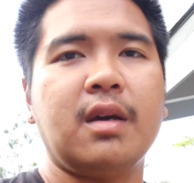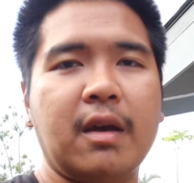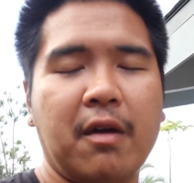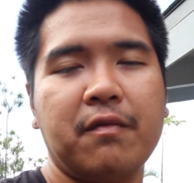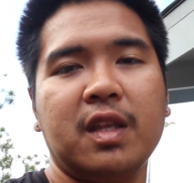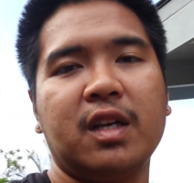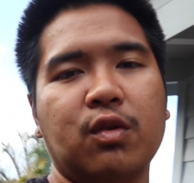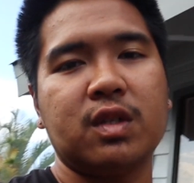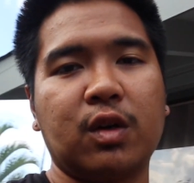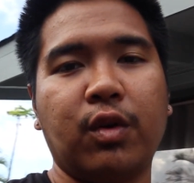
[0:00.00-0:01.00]
If everything
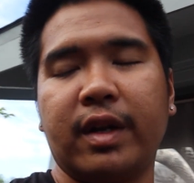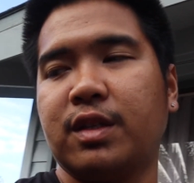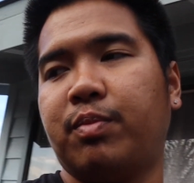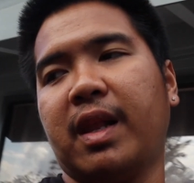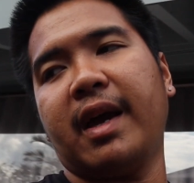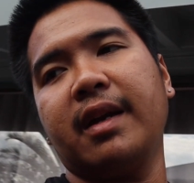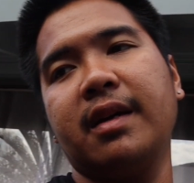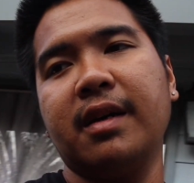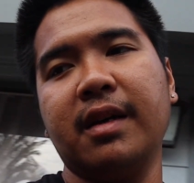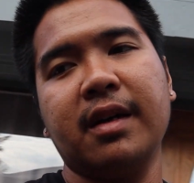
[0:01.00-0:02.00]
goes according to plan,
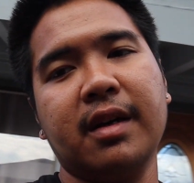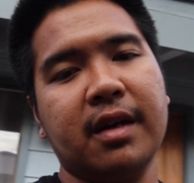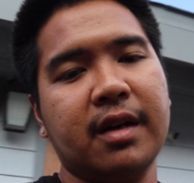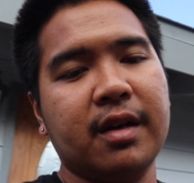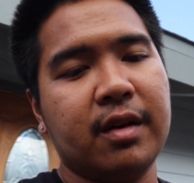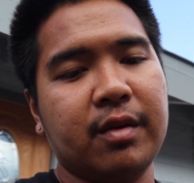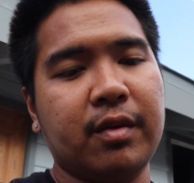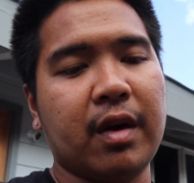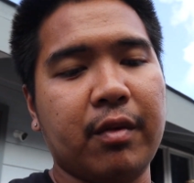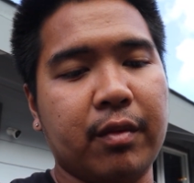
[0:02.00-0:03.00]

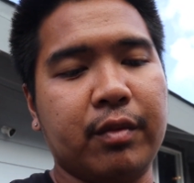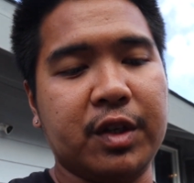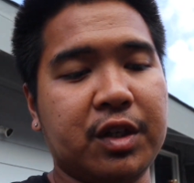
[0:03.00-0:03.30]
we